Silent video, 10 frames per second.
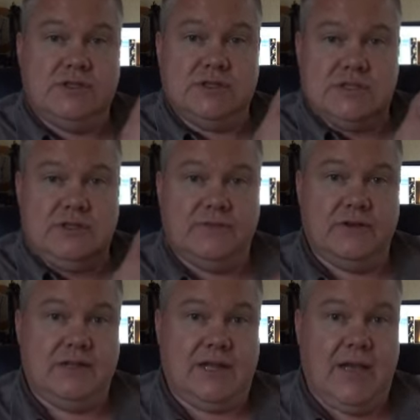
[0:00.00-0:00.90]
the cell
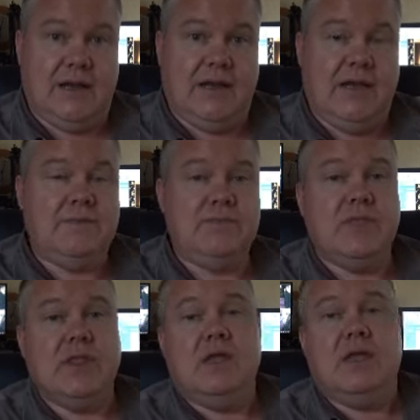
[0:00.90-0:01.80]
phone and landline.
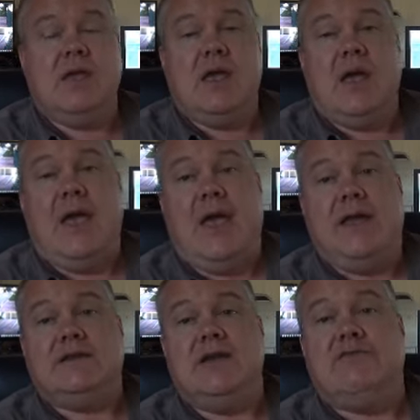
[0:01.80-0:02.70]

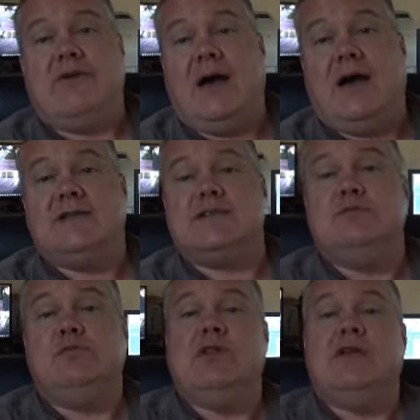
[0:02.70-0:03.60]
And if I
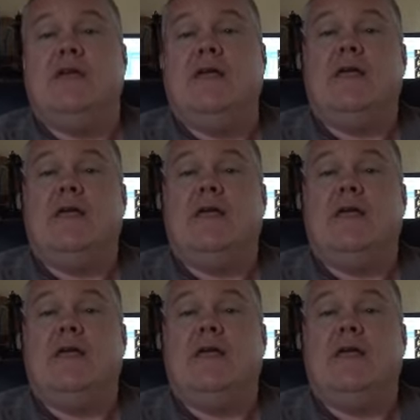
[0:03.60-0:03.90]
simply